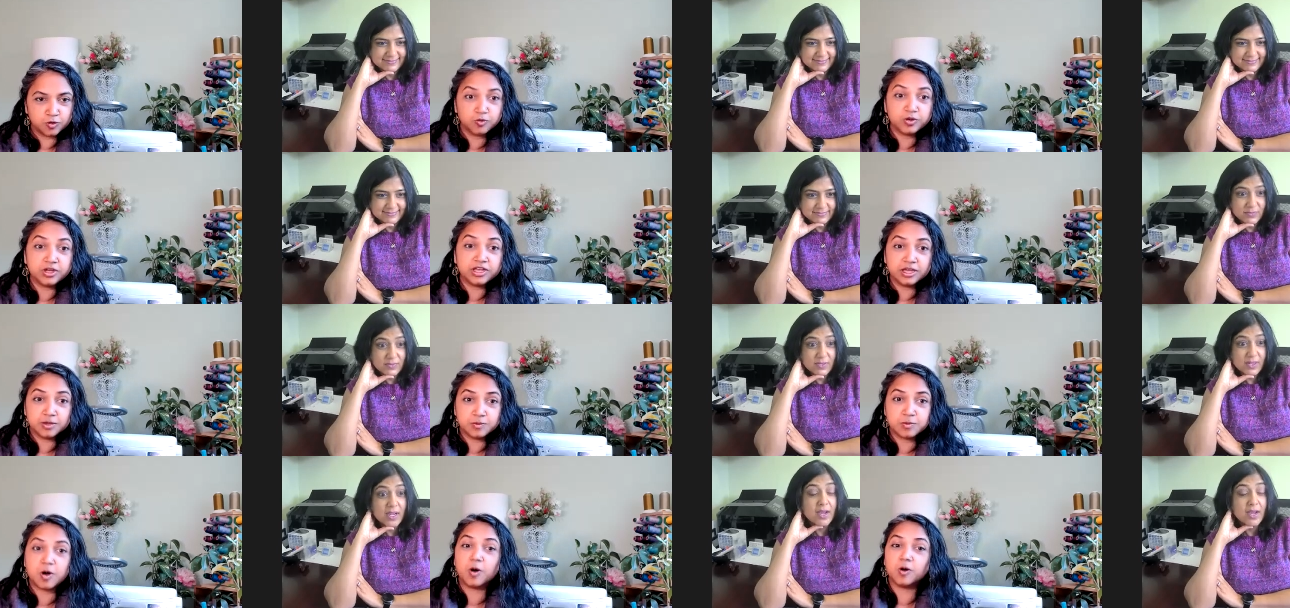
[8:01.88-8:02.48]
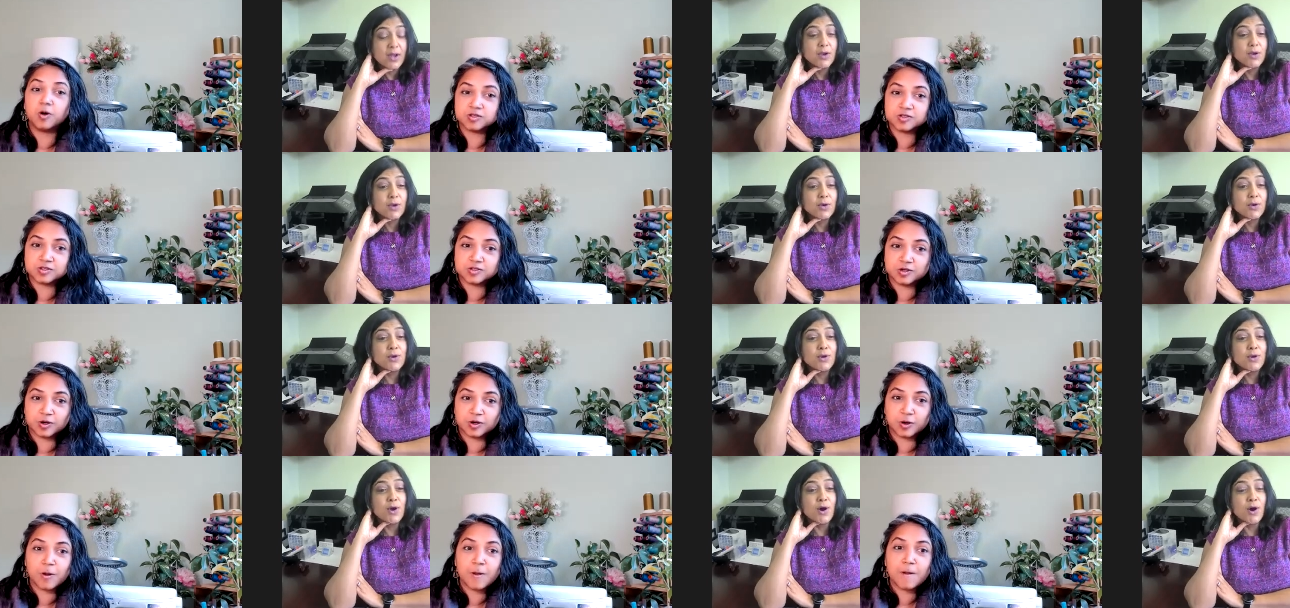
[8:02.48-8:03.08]

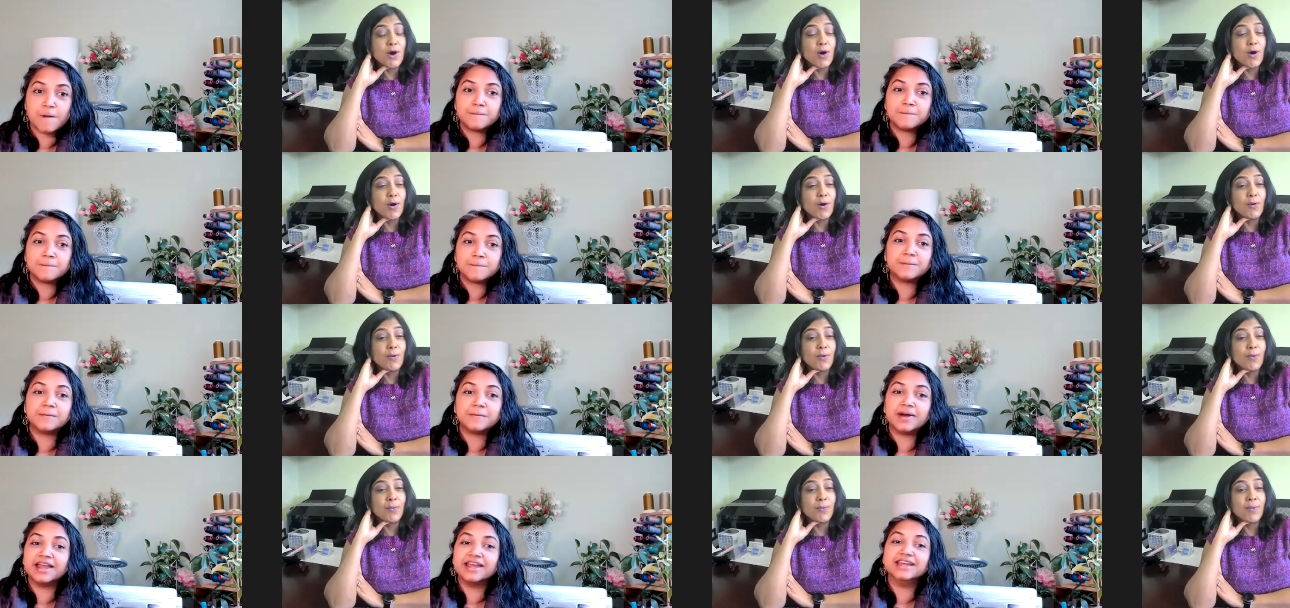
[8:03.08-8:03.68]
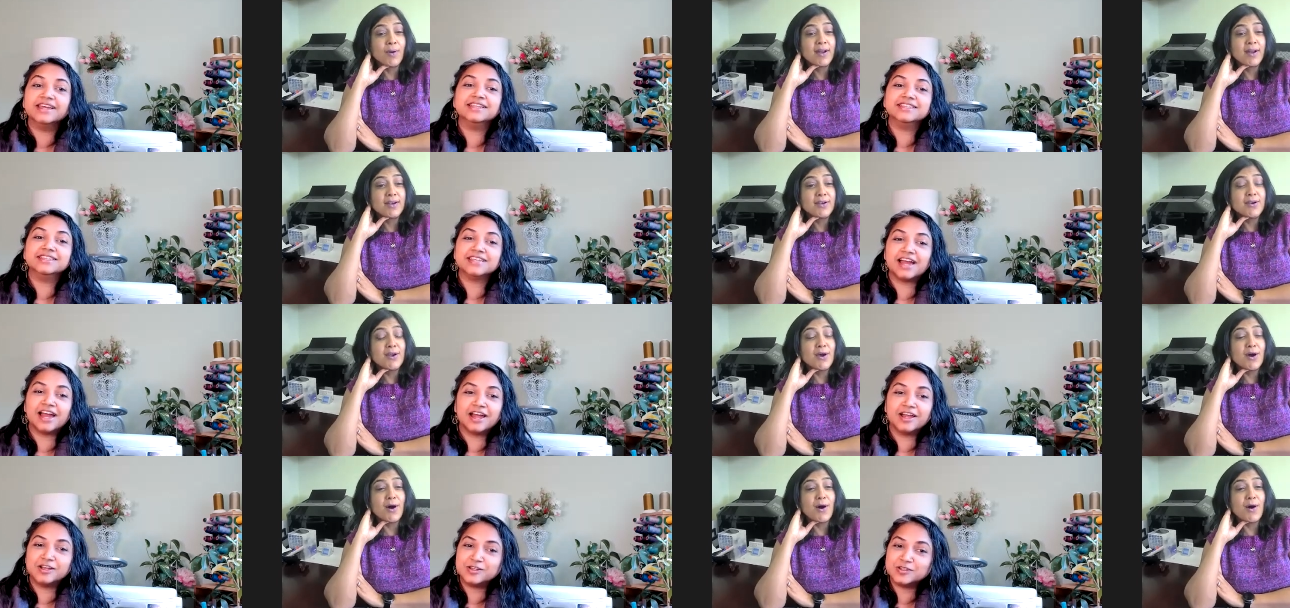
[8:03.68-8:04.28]
Speaker 1: reupholster no, my
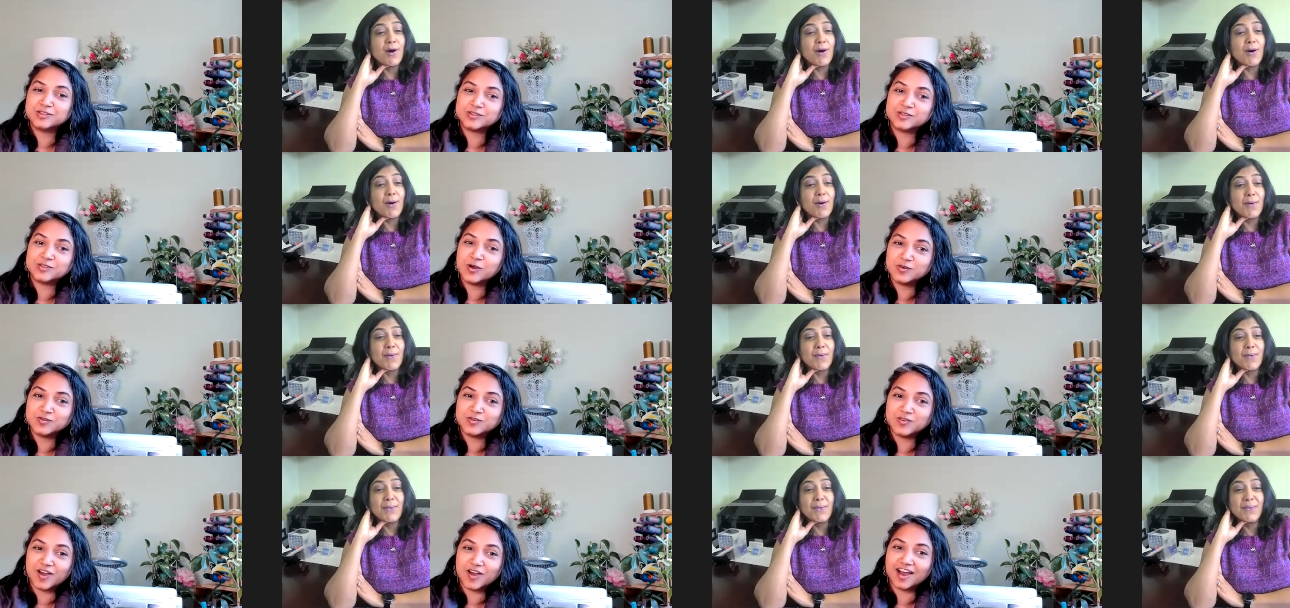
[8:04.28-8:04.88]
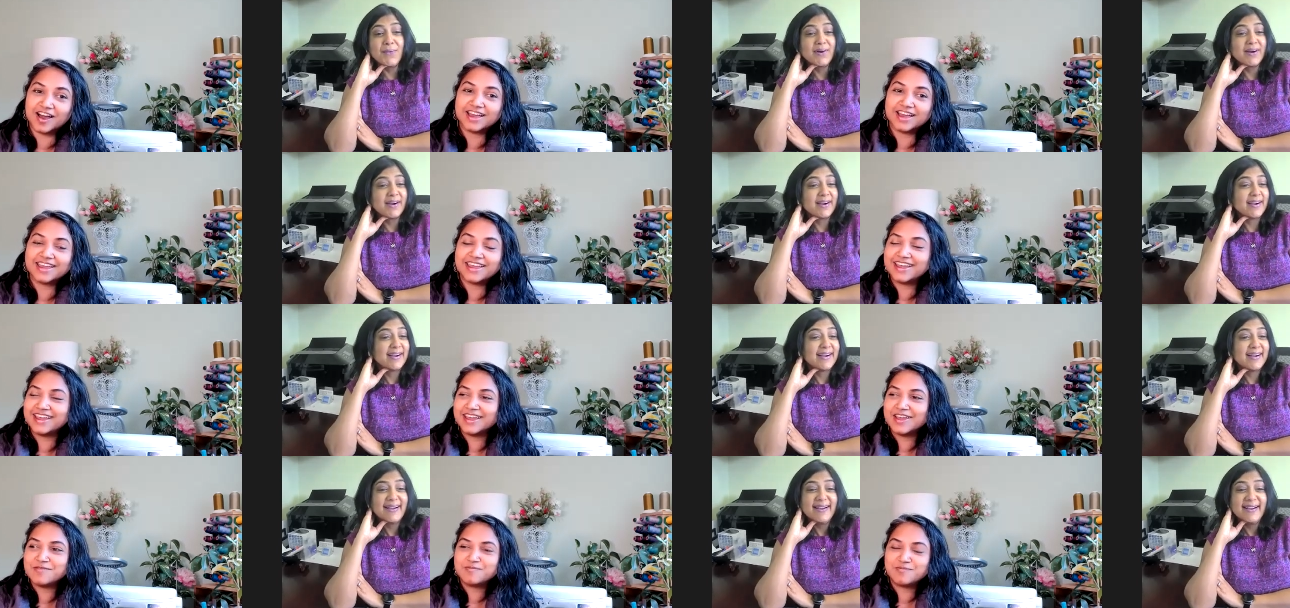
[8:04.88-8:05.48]
entire no.
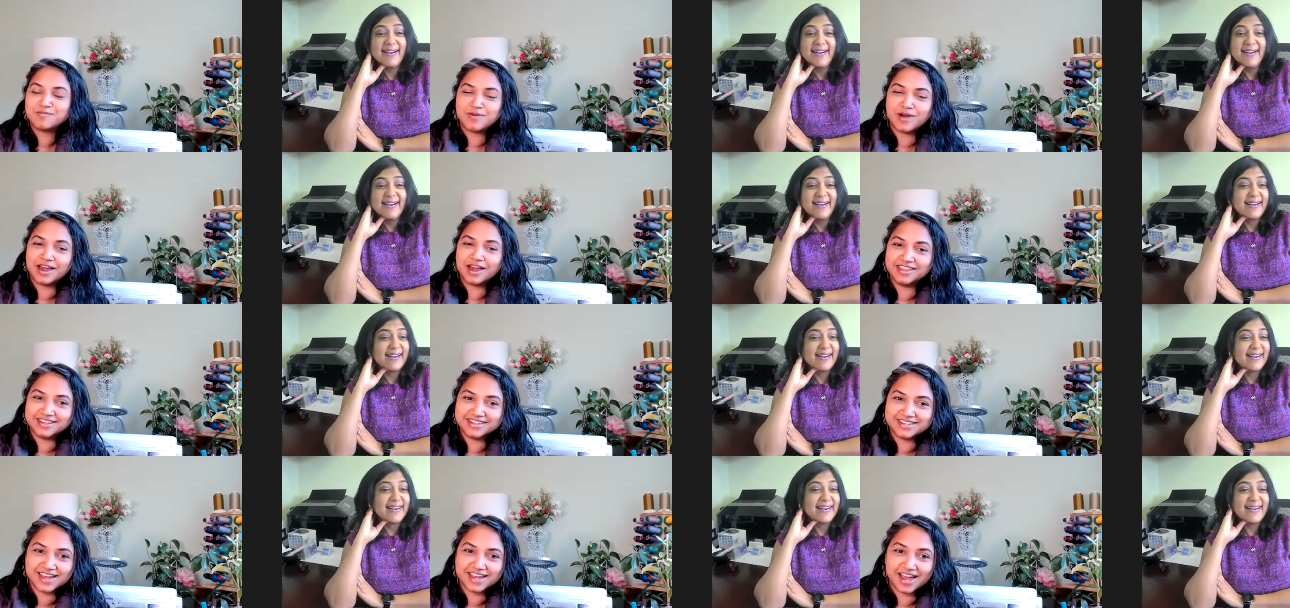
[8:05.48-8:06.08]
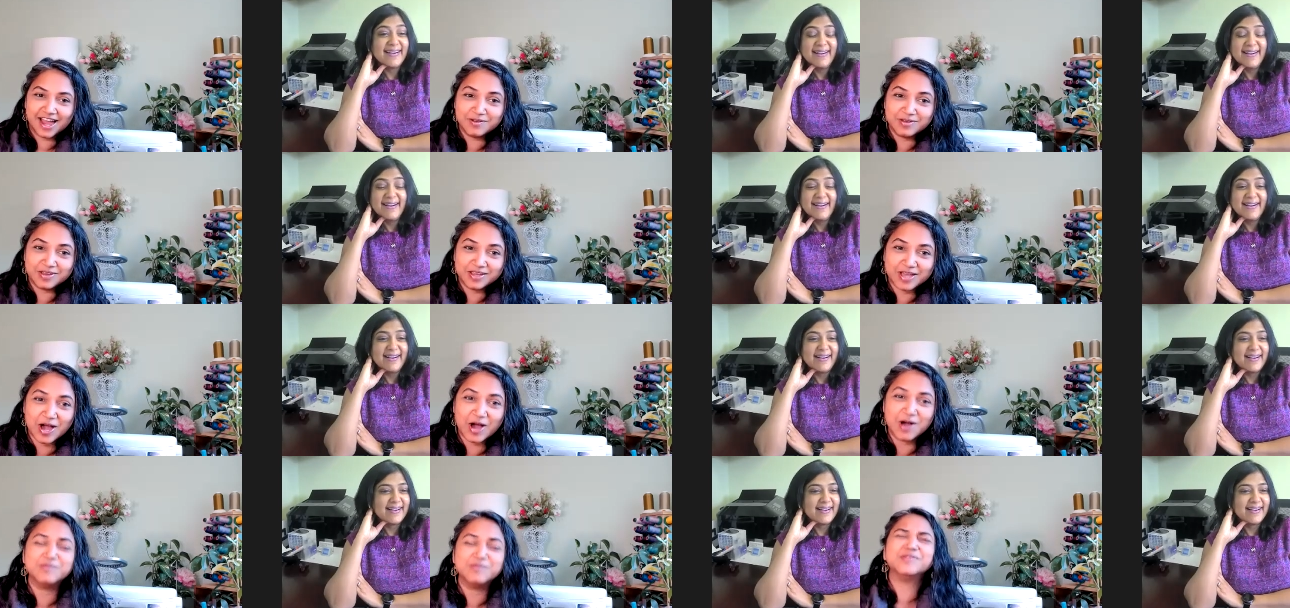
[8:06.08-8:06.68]
by the time it
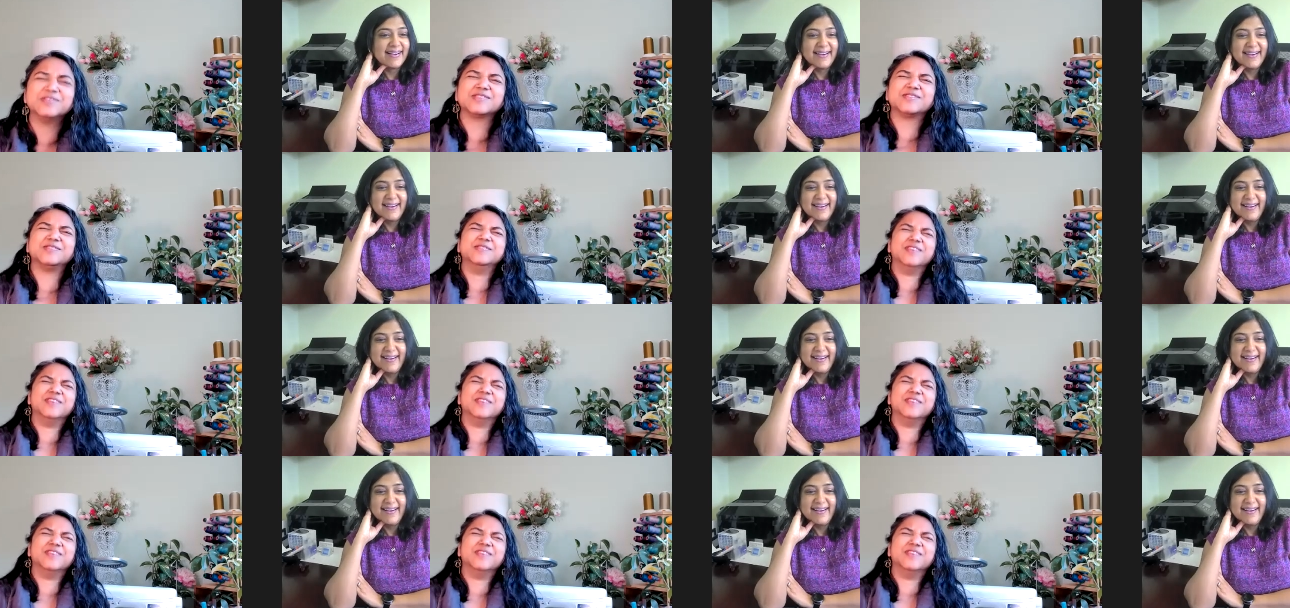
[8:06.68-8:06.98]
comes